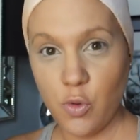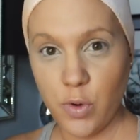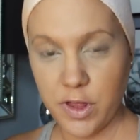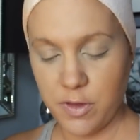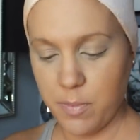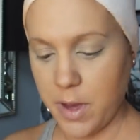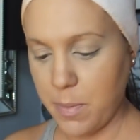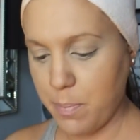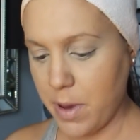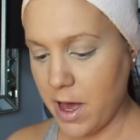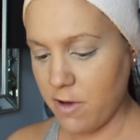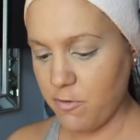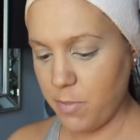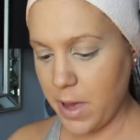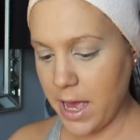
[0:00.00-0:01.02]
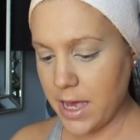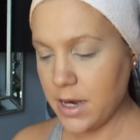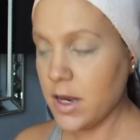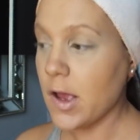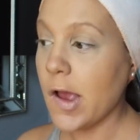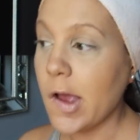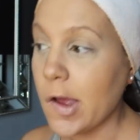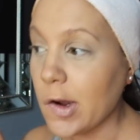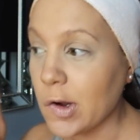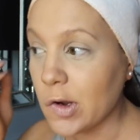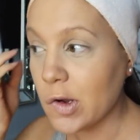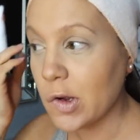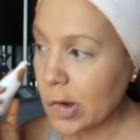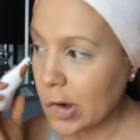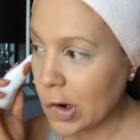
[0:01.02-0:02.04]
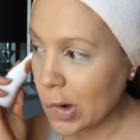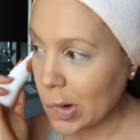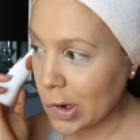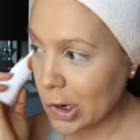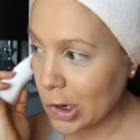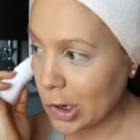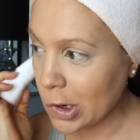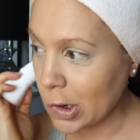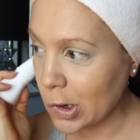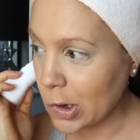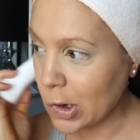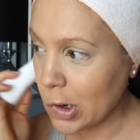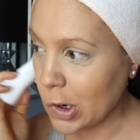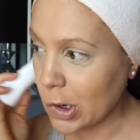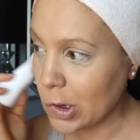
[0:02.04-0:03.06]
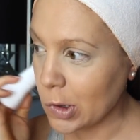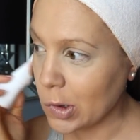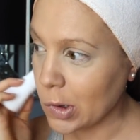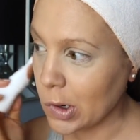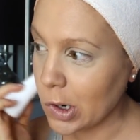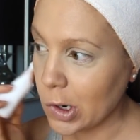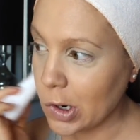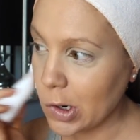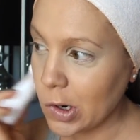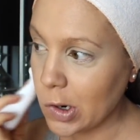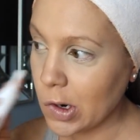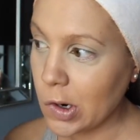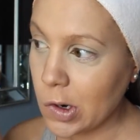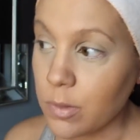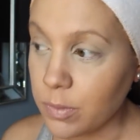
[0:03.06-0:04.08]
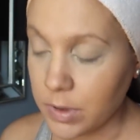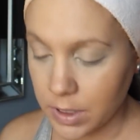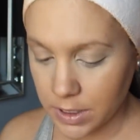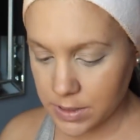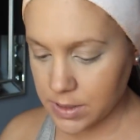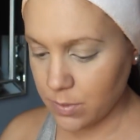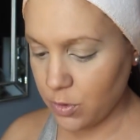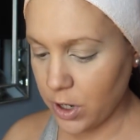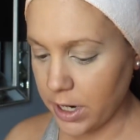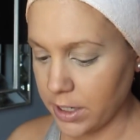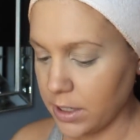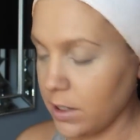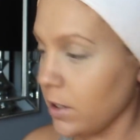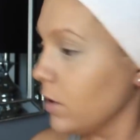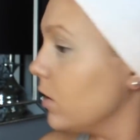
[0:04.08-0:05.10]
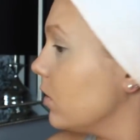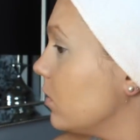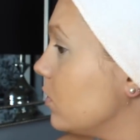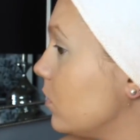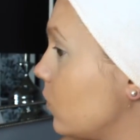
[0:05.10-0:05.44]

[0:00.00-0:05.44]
with my puff pad and go in and contour. And because I'm pregnant,